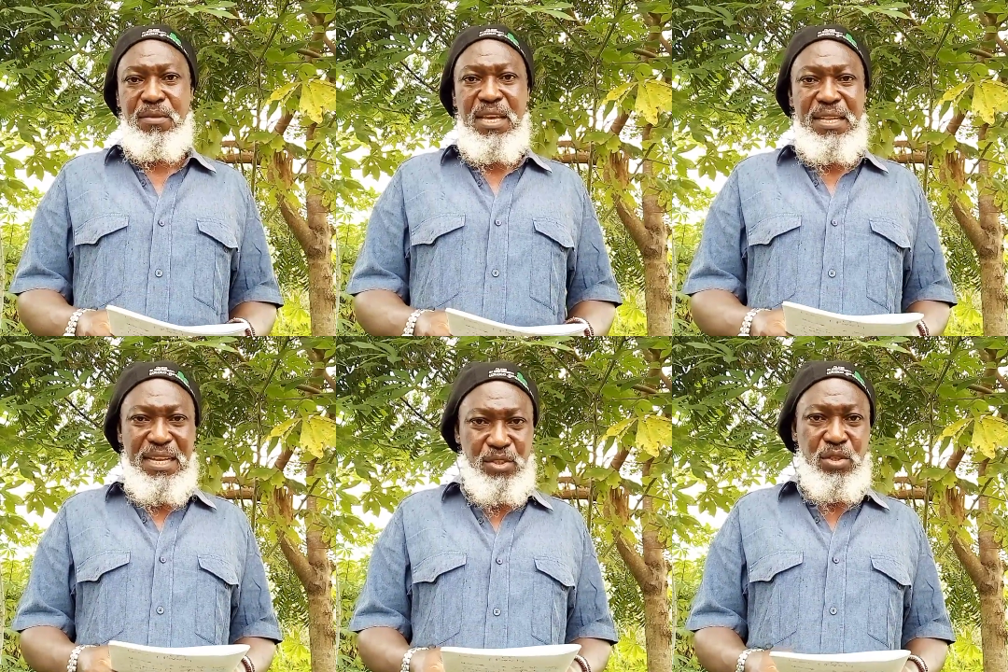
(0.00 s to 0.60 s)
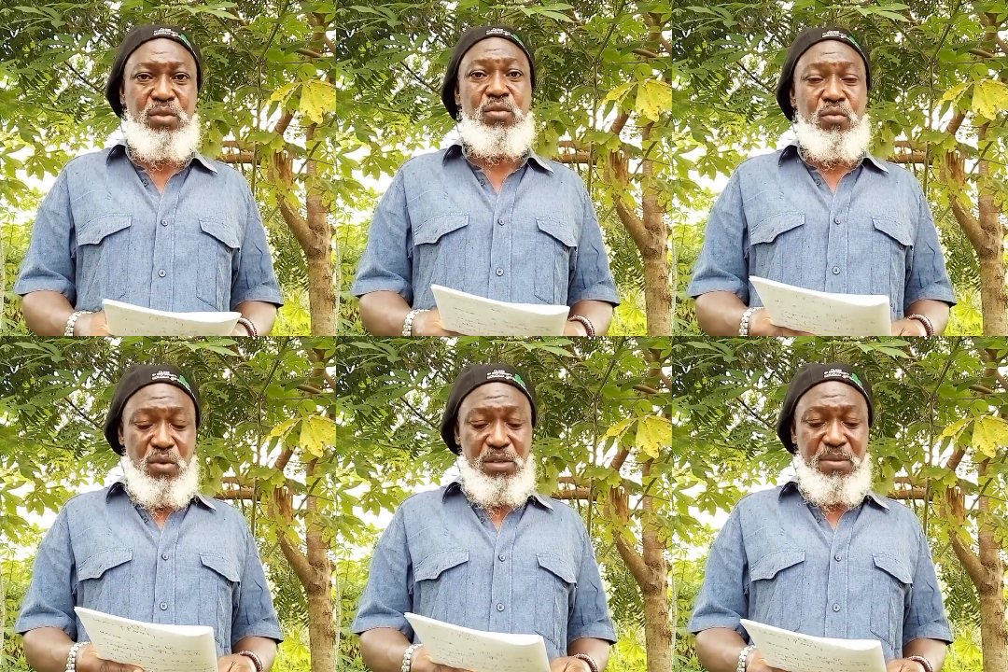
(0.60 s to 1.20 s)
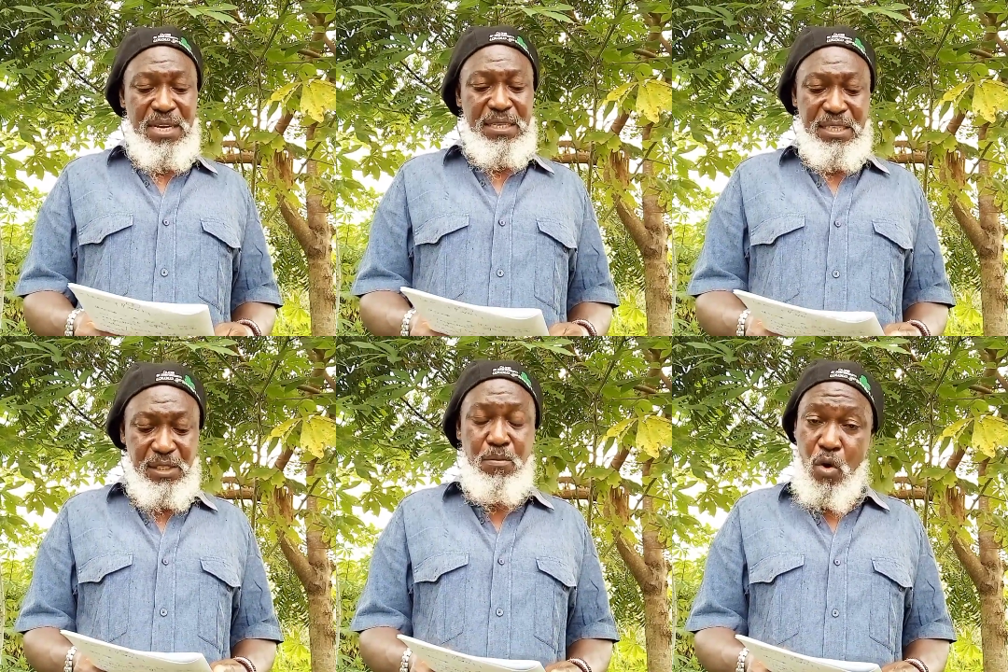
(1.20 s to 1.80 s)
And that's what World Bank
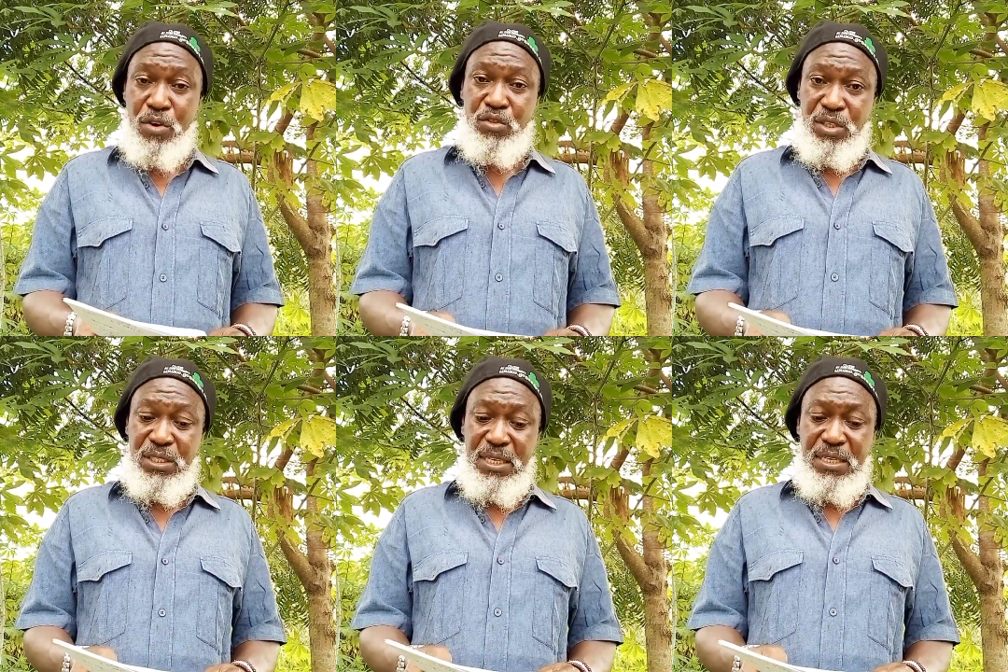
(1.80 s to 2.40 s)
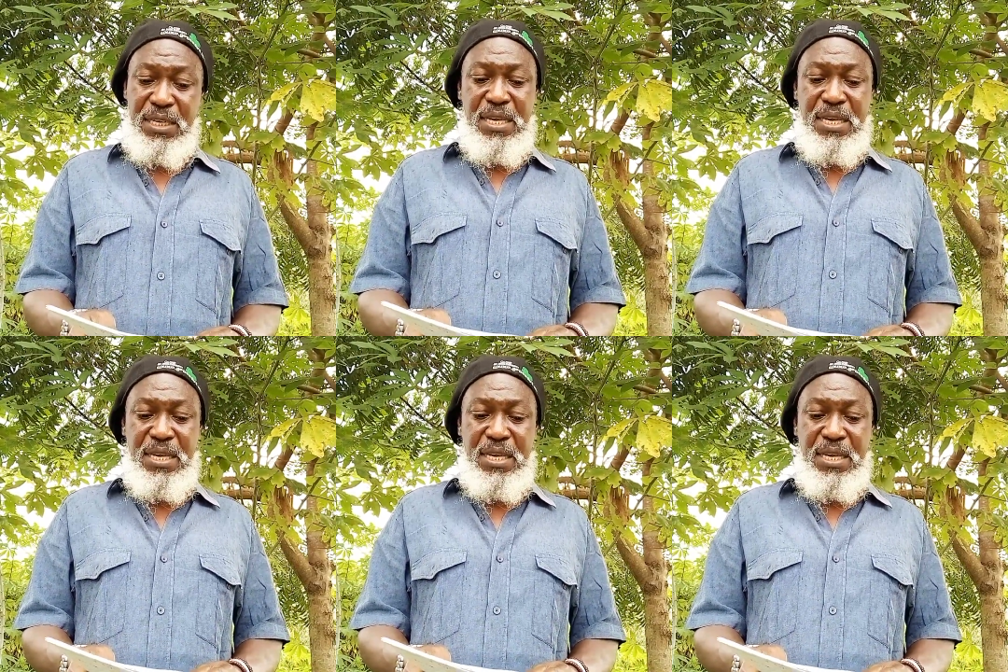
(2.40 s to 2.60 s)
is more interested in.